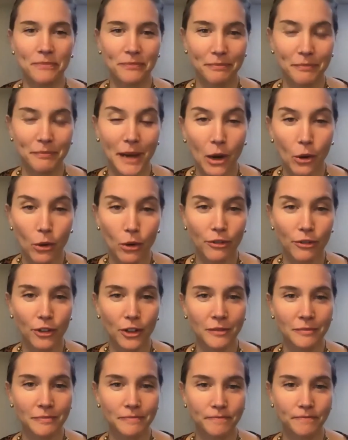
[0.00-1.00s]

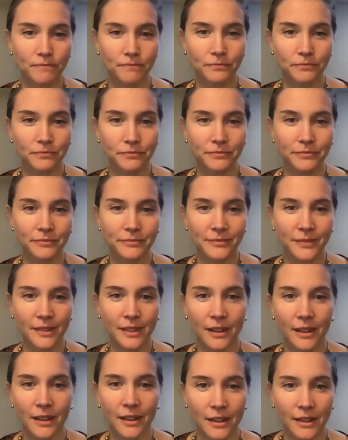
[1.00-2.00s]
powerful,
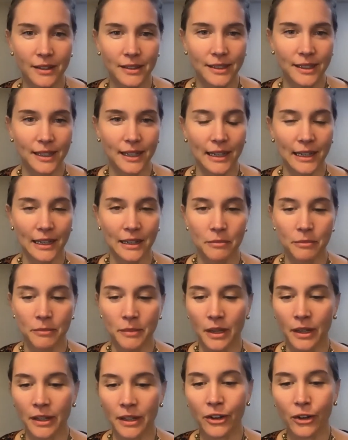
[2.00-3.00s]
um,
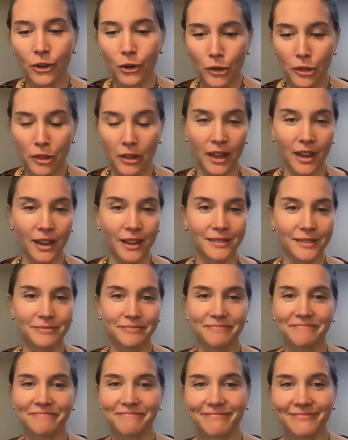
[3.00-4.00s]
unearthing.
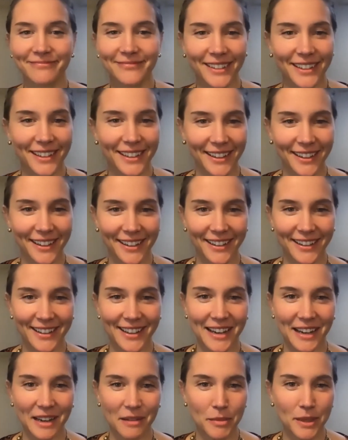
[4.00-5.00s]
Uh,
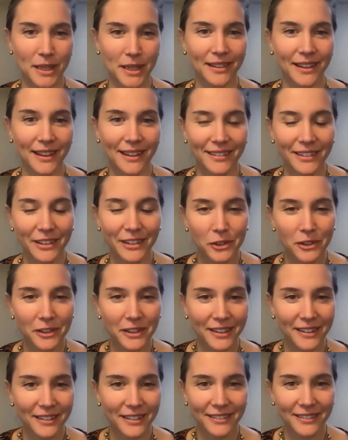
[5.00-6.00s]
and I mean that
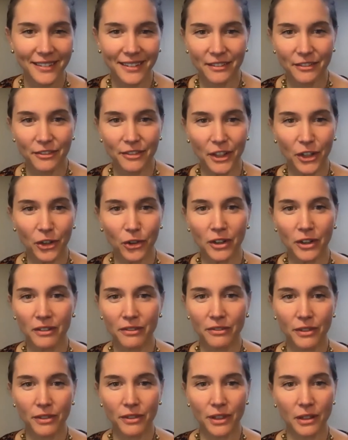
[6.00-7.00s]
literally and, and
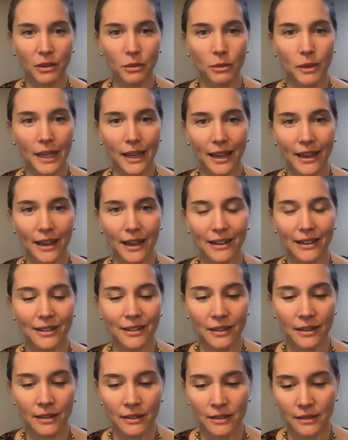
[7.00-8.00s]
figuratively. We had
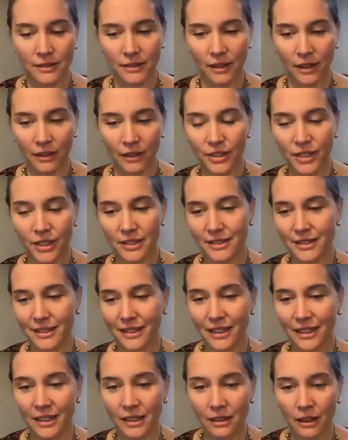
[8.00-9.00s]

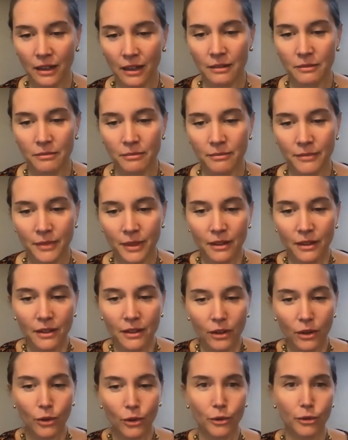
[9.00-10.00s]
obviously um,
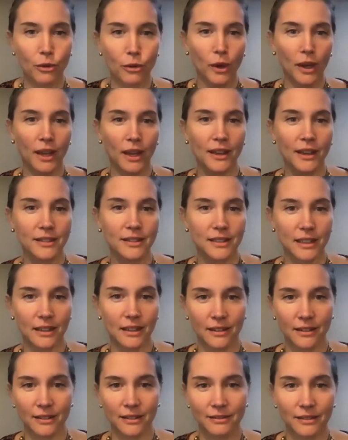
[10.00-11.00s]
earthquakes and
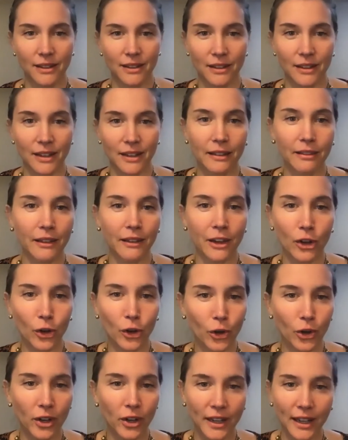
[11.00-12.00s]
a, an inland
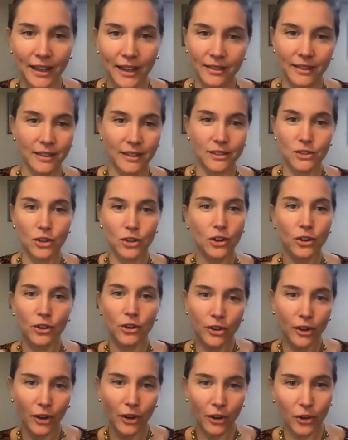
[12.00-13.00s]
hurricane that
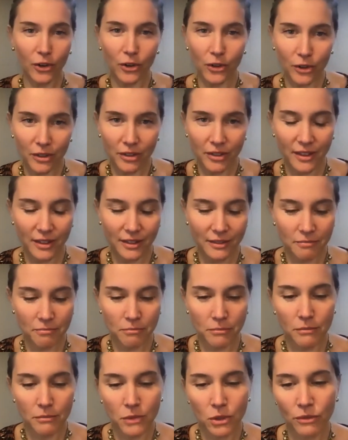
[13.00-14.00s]
turned our earth and
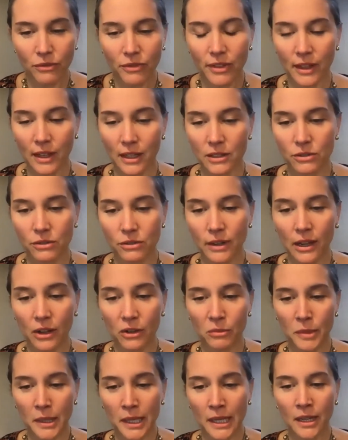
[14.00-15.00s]
moved things
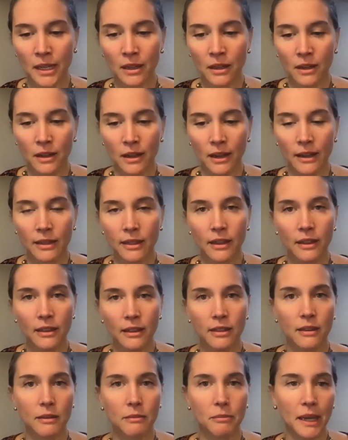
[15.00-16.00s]
around but i think
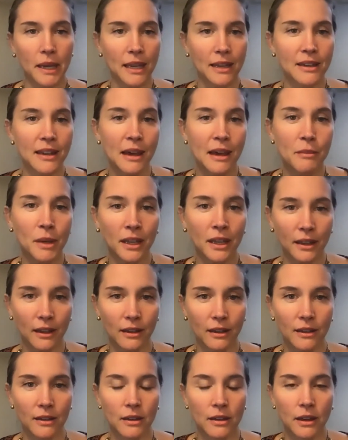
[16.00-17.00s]
the pandemic
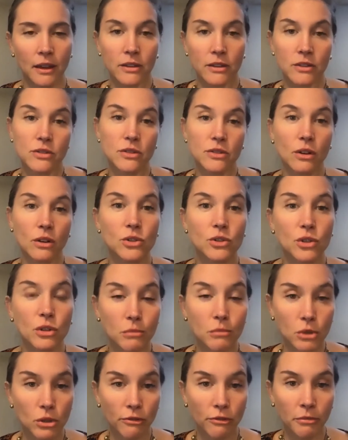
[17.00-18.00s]
and the social
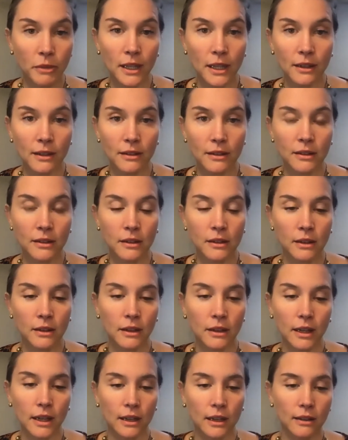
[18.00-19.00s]
movement
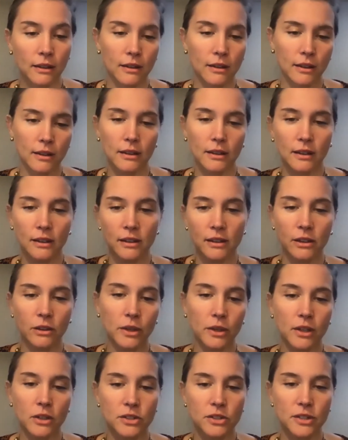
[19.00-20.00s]
and the you know
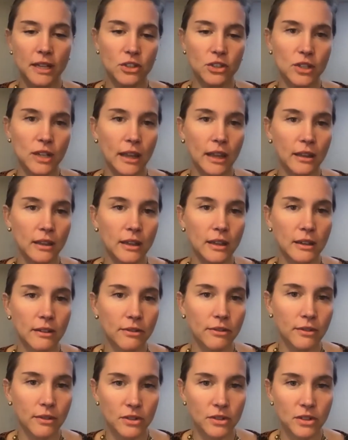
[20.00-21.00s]
intersectionality
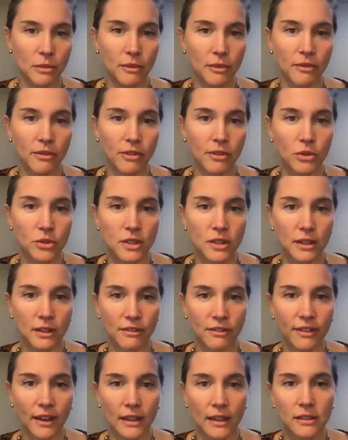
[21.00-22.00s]
of some of those
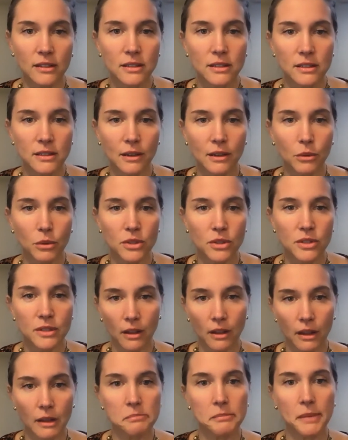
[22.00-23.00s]
events that we're
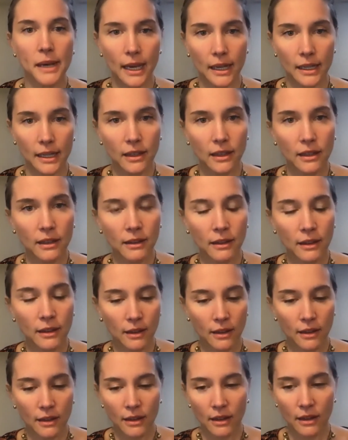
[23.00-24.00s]
still unpacking
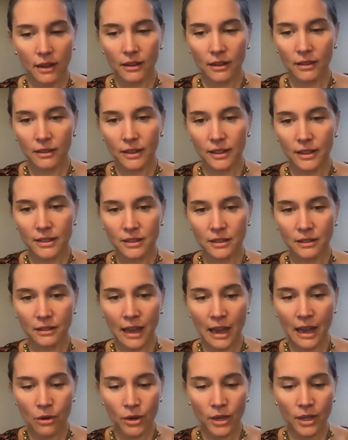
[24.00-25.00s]
uh, is
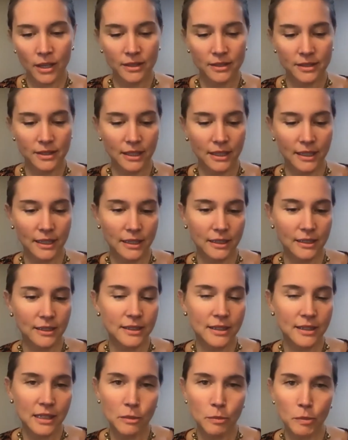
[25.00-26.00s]
allowing us to get
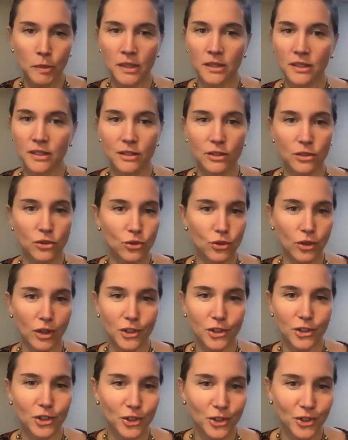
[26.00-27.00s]
deep into the
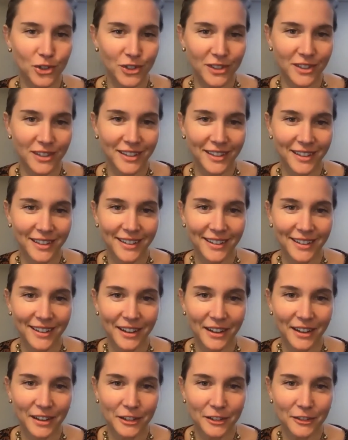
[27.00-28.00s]
structures
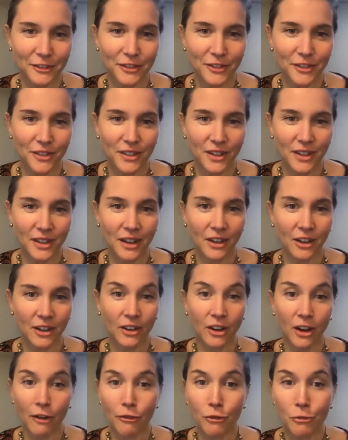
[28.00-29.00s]
of our
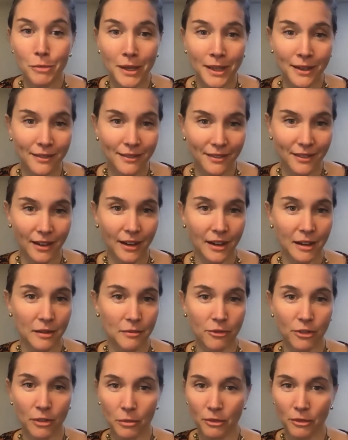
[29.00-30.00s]
government um,
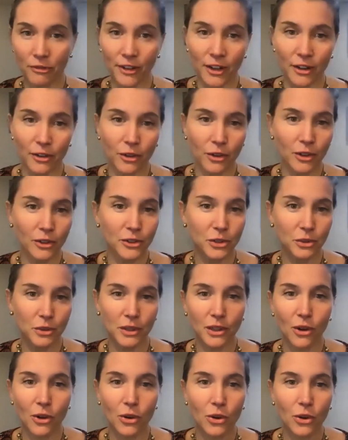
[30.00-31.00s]
from a federal to a
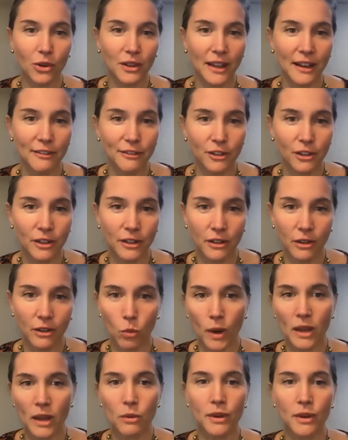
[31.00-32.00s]
local level and the
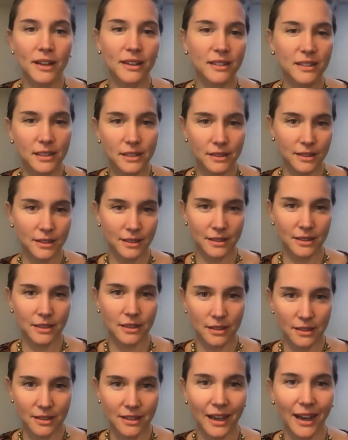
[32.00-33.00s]
way we exist as
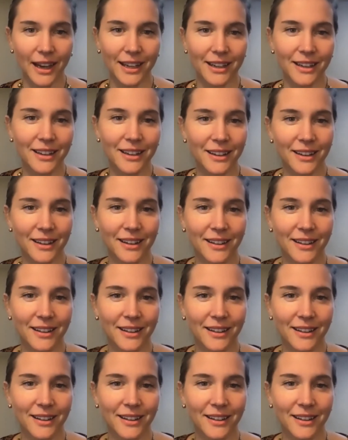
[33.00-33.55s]
society